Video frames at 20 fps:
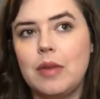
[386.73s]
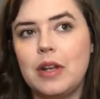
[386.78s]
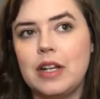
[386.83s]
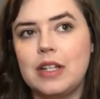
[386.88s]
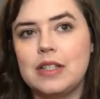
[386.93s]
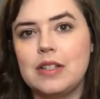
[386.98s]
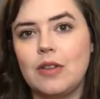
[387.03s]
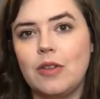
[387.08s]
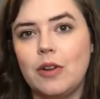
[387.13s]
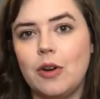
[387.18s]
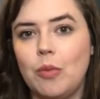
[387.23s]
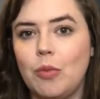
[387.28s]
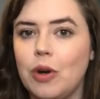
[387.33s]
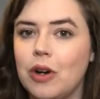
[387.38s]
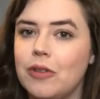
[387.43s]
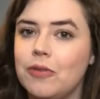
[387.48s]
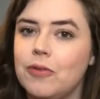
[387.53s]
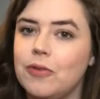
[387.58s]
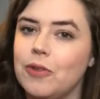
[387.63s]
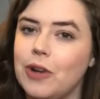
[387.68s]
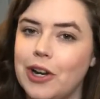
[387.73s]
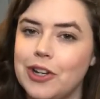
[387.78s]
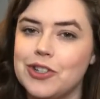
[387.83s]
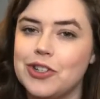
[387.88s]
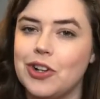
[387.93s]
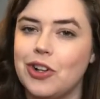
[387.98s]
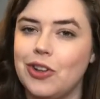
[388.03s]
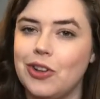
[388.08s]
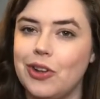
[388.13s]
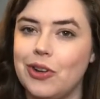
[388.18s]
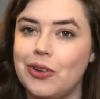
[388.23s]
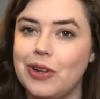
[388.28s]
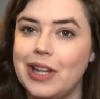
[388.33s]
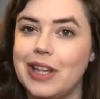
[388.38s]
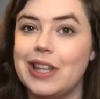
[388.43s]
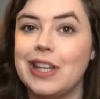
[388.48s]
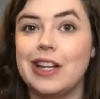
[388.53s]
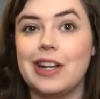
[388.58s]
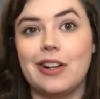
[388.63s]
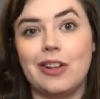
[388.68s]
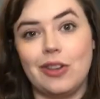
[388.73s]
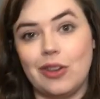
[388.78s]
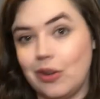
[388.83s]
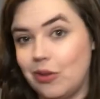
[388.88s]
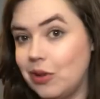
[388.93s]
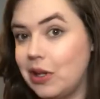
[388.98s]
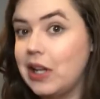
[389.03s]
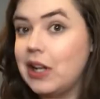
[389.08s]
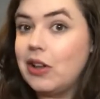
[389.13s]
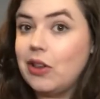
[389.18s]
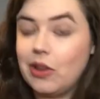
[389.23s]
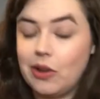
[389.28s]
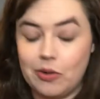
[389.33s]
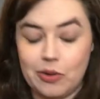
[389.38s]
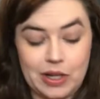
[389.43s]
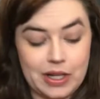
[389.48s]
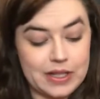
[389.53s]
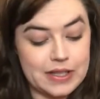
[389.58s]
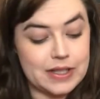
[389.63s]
but it's a little more fresh cologne-y than cologne-y.